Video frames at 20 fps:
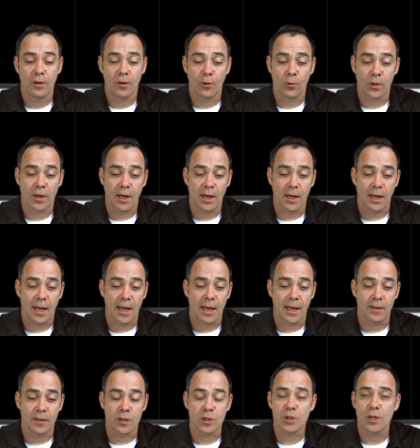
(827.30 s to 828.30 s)
Okay,
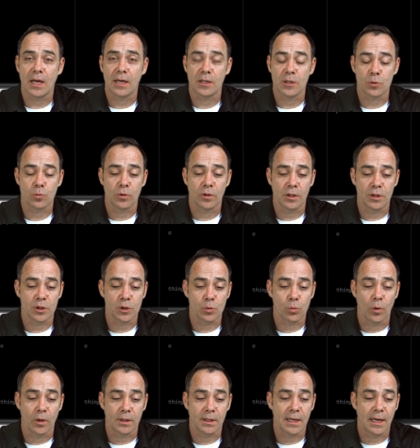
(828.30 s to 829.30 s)
and the check is really
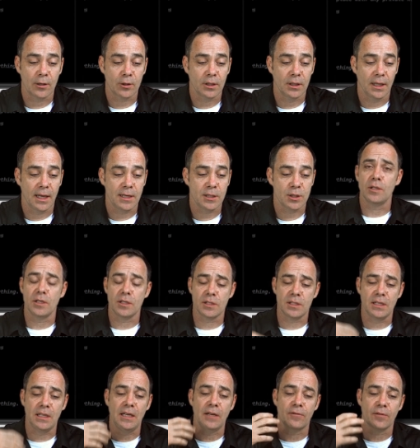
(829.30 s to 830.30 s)
just one calculation to
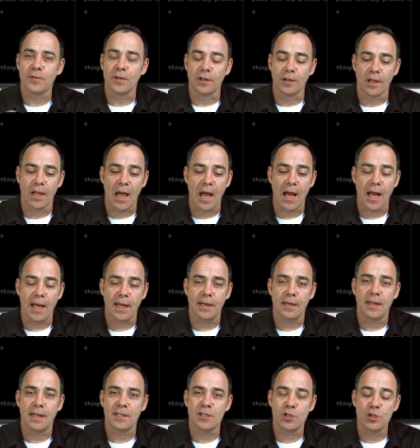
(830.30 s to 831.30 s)
see if the
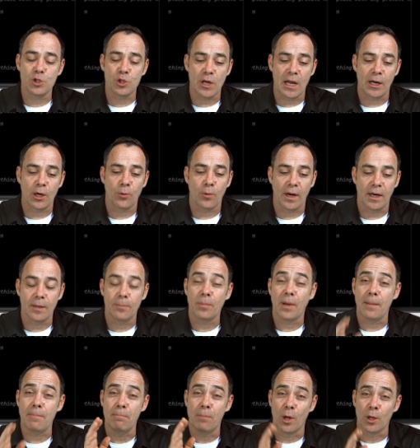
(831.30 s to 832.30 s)
line that's generated
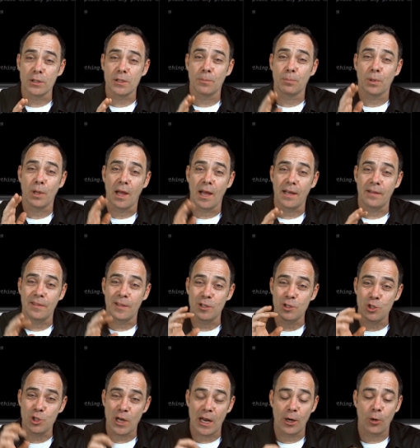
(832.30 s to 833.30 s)
by multiplying the
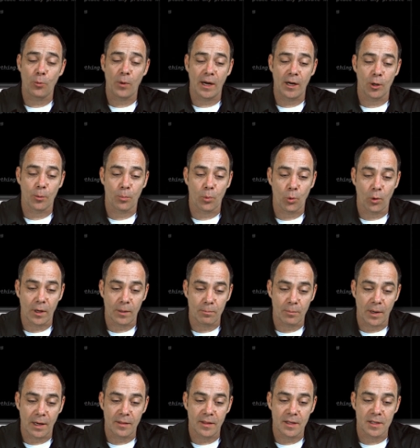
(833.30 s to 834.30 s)
generator
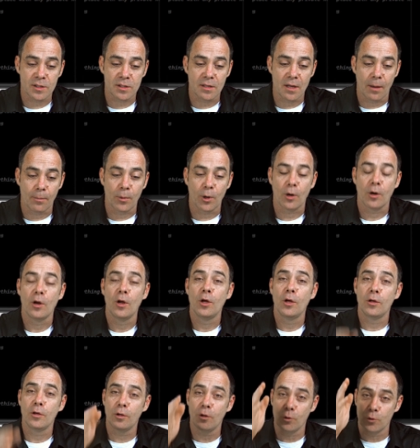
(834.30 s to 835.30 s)
point by this number
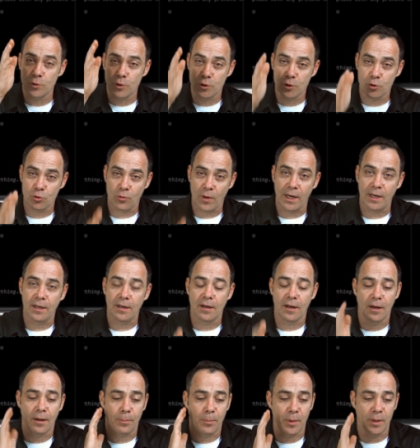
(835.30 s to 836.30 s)
goes straight
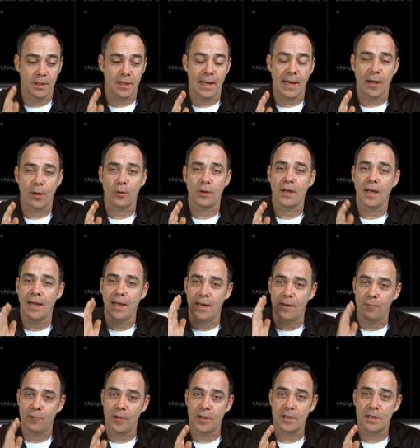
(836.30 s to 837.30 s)
up and down. And
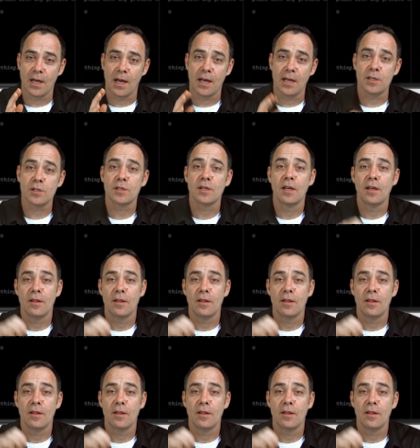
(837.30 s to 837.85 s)
if it does,